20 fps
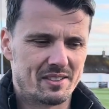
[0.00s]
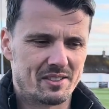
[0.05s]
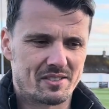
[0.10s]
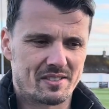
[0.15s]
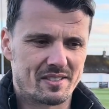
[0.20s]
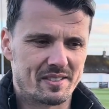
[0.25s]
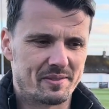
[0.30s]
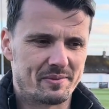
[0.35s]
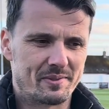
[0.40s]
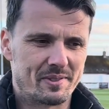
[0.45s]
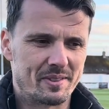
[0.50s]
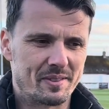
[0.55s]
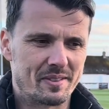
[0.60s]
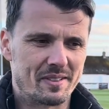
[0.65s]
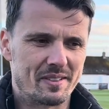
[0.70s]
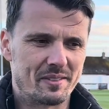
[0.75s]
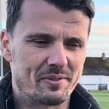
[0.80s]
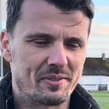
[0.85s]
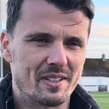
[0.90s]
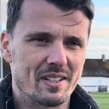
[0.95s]
the
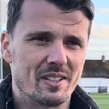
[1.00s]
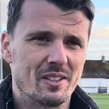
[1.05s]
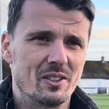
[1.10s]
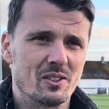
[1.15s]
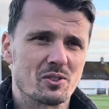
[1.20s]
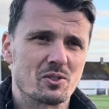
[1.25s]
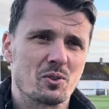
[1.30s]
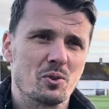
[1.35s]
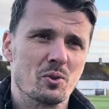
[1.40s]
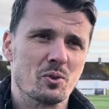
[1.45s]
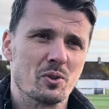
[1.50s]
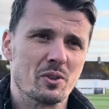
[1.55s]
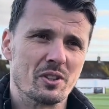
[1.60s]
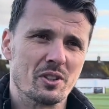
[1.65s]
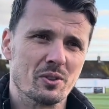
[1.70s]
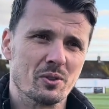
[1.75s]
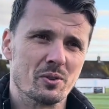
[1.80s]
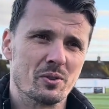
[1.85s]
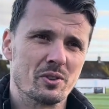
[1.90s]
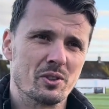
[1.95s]
freakiest goal that
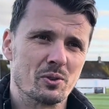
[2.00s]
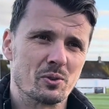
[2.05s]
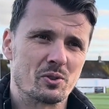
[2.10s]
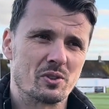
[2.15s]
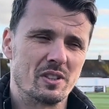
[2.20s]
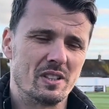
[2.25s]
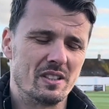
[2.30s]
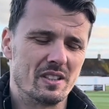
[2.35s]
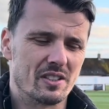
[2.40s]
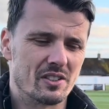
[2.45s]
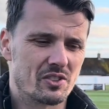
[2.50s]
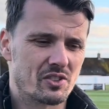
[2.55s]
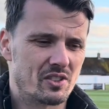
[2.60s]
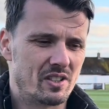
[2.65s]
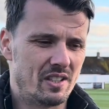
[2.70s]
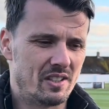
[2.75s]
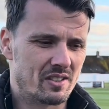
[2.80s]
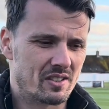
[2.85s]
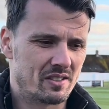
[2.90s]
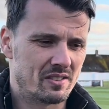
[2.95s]
you'll see this
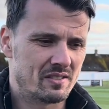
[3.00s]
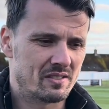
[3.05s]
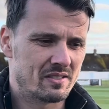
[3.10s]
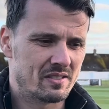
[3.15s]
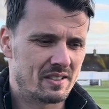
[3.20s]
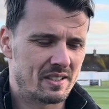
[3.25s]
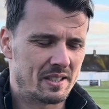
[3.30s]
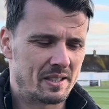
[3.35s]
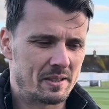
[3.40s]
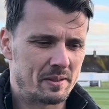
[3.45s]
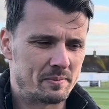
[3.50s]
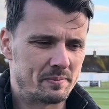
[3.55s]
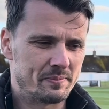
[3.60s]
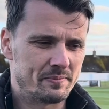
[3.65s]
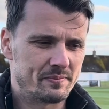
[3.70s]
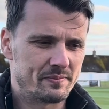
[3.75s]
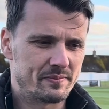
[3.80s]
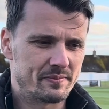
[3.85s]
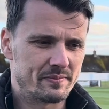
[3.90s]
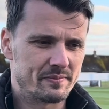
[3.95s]
season.
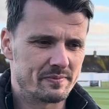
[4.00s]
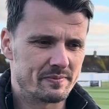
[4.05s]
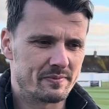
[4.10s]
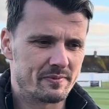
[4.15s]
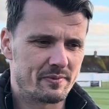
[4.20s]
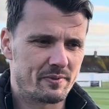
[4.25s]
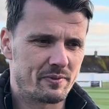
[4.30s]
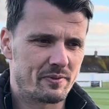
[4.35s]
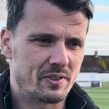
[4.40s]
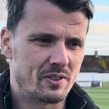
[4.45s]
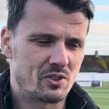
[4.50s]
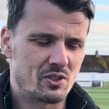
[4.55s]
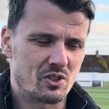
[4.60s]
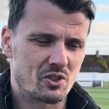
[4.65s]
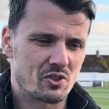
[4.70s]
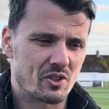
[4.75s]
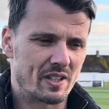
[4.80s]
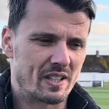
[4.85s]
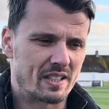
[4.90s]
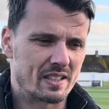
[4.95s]
Finch is
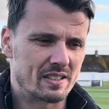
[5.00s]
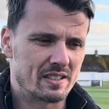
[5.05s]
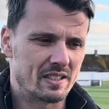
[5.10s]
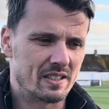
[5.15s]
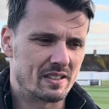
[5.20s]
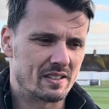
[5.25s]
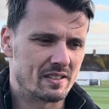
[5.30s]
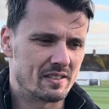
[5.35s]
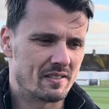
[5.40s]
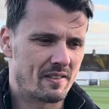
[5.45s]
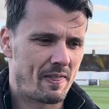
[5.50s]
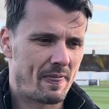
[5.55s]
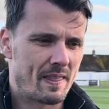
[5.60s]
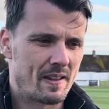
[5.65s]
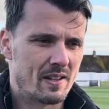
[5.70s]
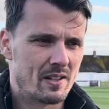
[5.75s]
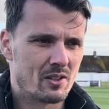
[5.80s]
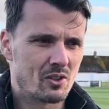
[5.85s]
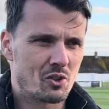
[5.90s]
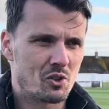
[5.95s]
trying to clear it.
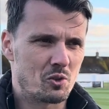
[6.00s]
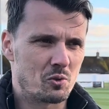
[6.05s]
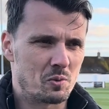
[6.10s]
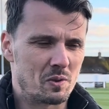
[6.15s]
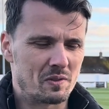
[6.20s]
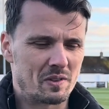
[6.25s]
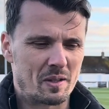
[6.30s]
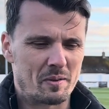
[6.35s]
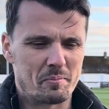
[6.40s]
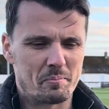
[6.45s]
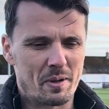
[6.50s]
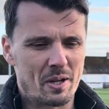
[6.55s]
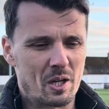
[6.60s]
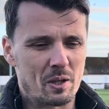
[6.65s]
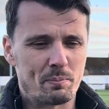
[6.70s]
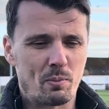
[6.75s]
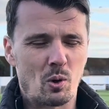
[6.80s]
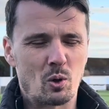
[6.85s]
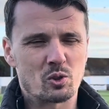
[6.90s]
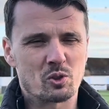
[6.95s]
Could we have done better?
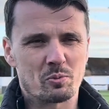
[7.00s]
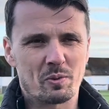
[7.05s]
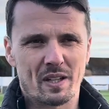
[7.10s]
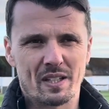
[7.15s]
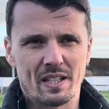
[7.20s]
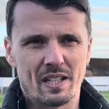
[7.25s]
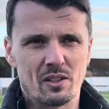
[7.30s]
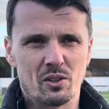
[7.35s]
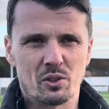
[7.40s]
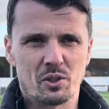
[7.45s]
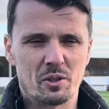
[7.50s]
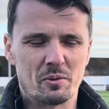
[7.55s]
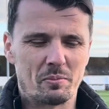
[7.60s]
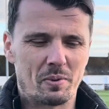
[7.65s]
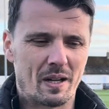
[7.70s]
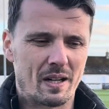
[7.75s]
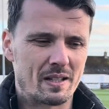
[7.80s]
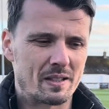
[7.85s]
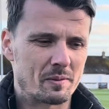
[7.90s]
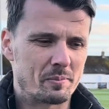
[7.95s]
Possibly. I'd need to look it
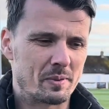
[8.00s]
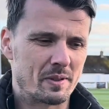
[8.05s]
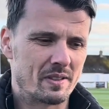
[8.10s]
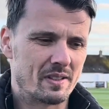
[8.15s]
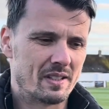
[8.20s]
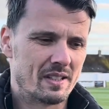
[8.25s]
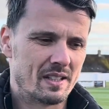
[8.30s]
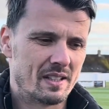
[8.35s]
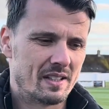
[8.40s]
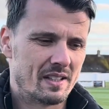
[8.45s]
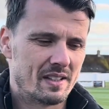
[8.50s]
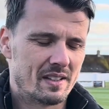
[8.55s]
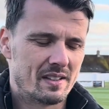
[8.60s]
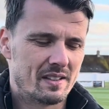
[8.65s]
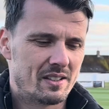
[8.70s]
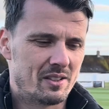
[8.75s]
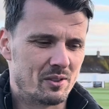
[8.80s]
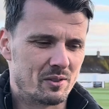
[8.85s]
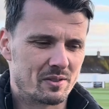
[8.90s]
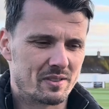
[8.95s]
back, but
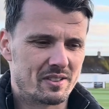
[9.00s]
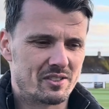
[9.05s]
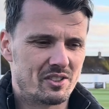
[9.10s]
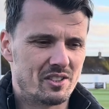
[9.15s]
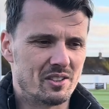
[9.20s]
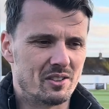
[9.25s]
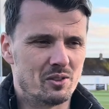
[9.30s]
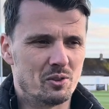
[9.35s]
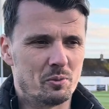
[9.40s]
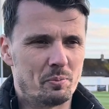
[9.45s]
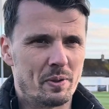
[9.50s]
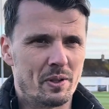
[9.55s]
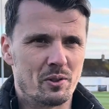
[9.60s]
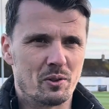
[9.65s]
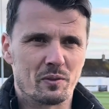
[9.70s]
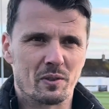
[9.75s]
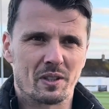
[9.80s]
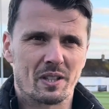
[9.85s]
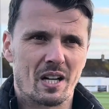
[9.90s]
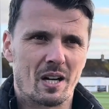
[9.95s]
to see it loop in
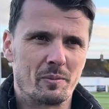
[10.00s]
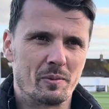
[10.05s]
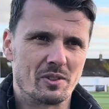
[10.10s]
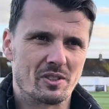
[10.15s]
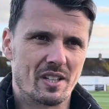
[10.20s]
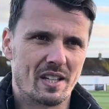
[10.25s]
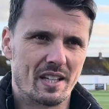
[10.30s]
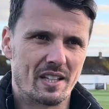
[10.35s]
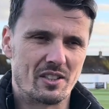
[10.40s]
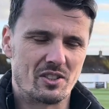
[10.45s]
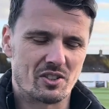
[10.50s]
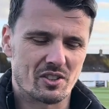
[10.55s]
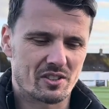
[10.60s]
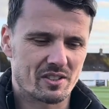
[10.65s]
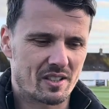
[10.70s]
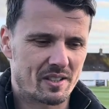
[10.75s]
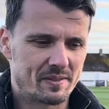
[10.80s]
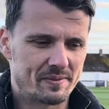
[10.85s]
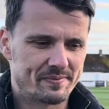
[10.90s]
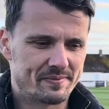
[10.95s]
over Cammie's head is just
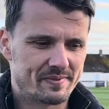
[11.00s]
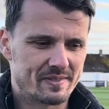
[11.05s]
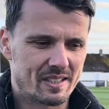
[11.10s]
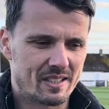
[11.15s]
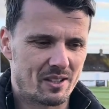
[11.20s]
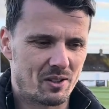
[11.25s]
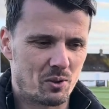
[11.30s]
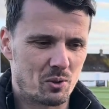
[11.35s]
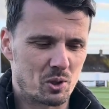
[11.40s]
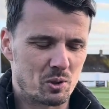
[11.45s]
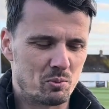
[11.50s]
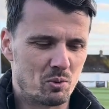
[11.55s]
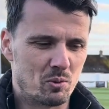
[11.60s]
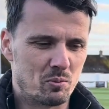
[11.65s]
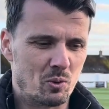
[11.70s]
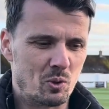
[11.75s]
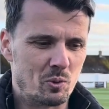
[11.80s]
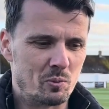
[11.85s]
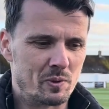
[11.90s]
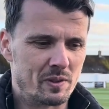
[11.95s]
a horrible
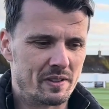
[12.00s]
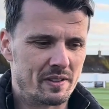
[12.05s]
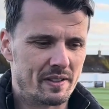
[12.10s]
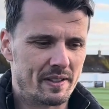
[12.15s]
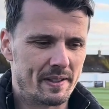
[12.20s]
moment.